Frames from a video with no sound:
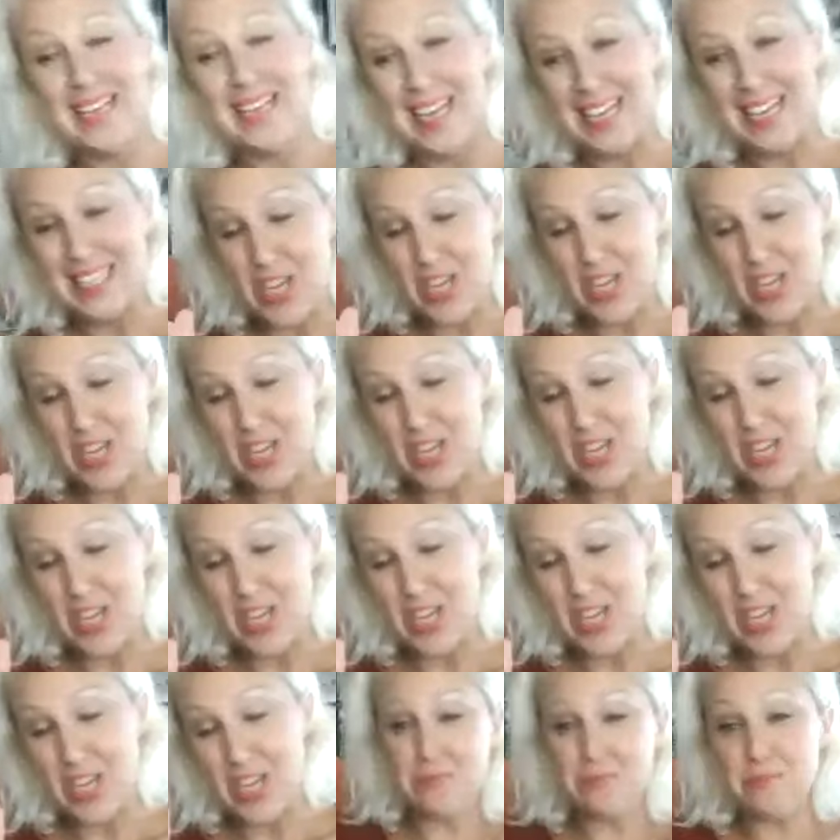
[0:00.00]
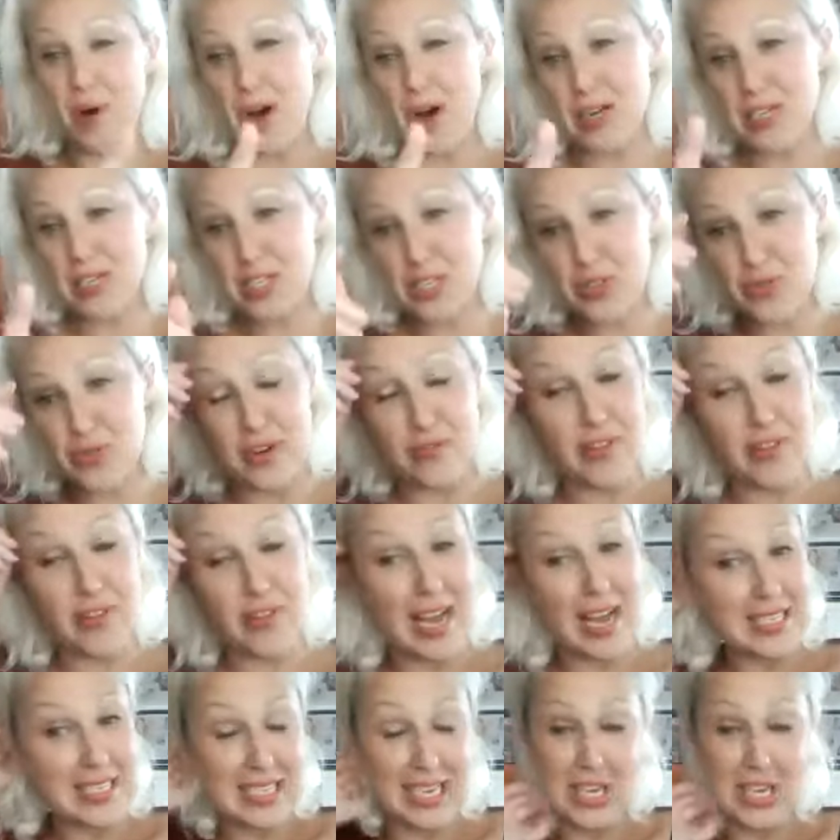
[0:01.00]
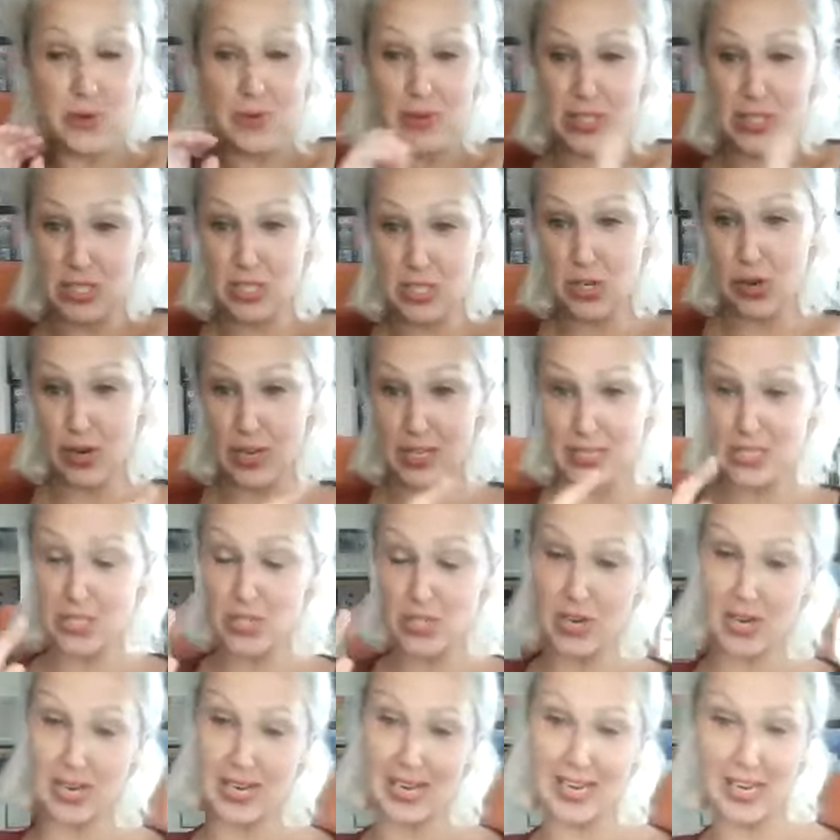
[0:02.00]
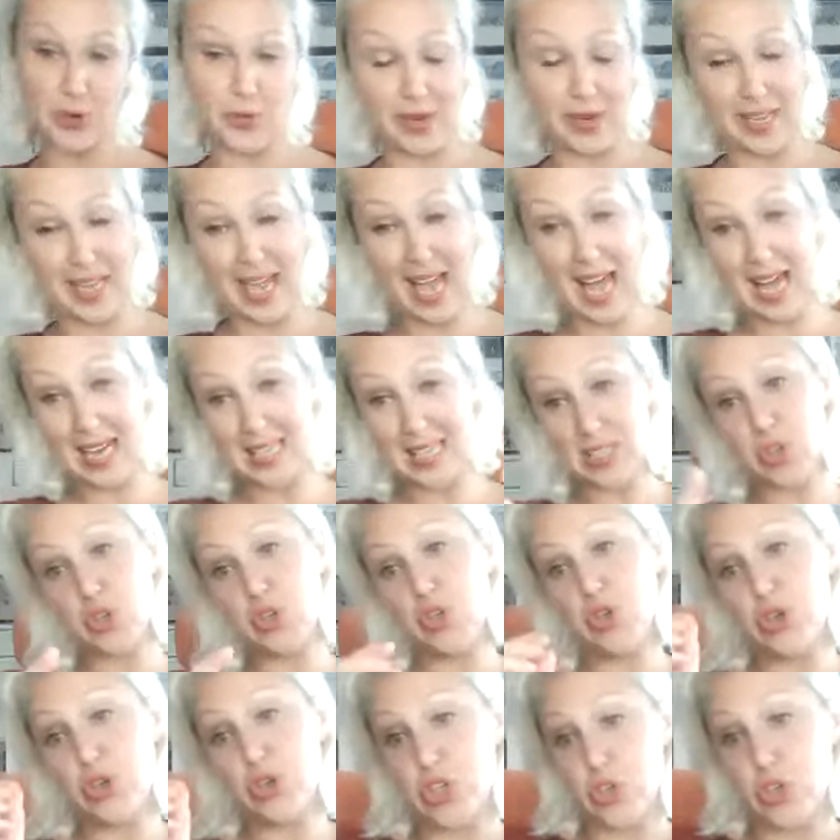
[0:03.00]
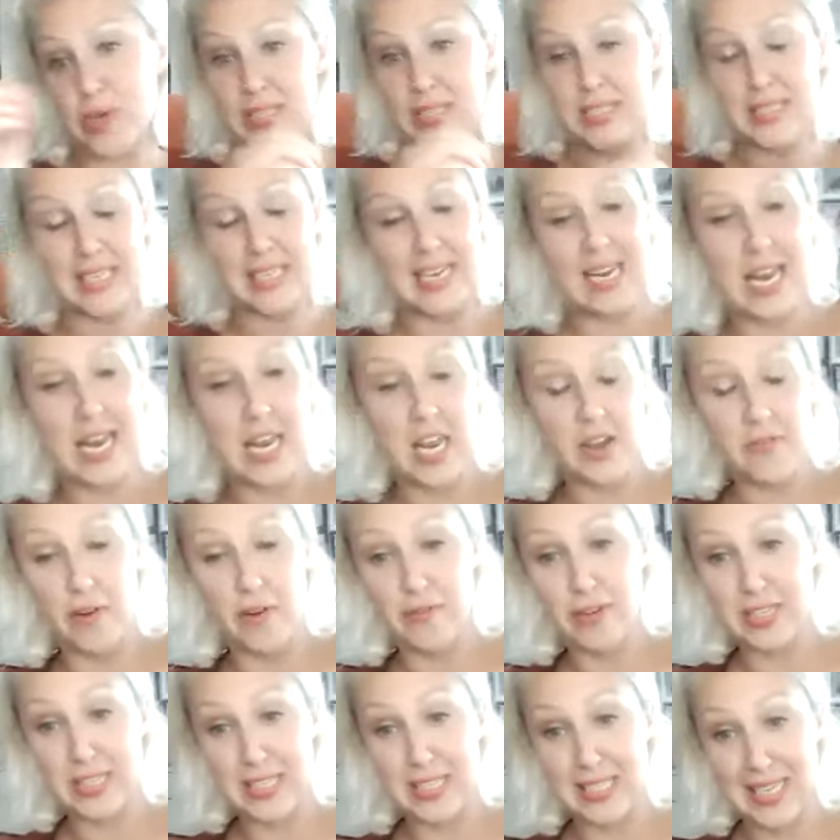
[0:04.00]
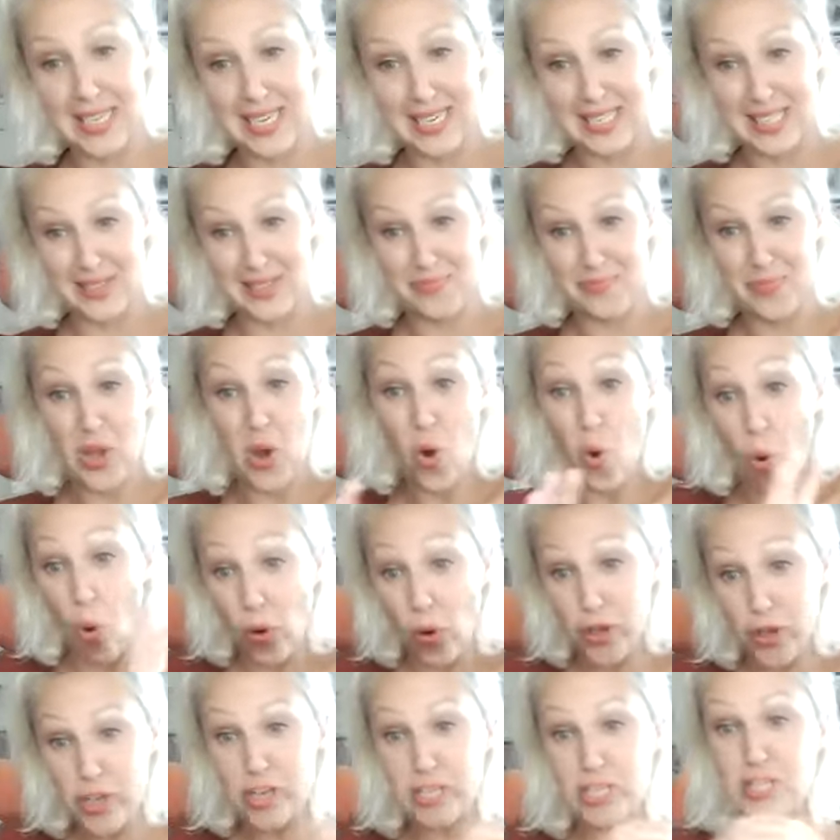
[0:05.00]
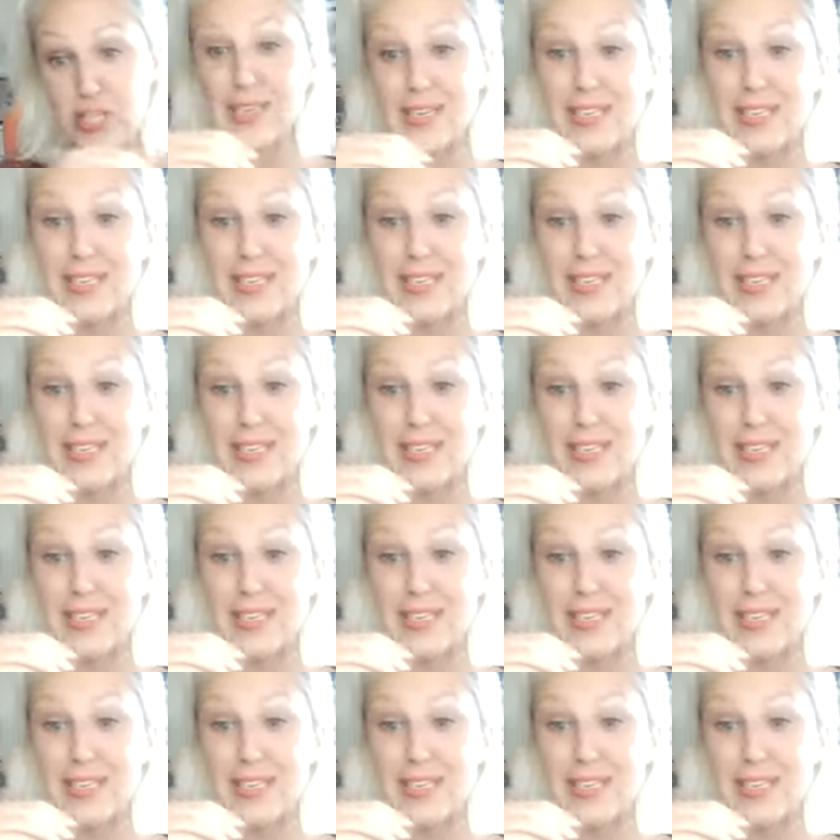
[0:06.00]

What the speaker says: So if you get mastery of gas, liquid, solid, solid, liquid, gas, you can do instant healing of every disease, or you can do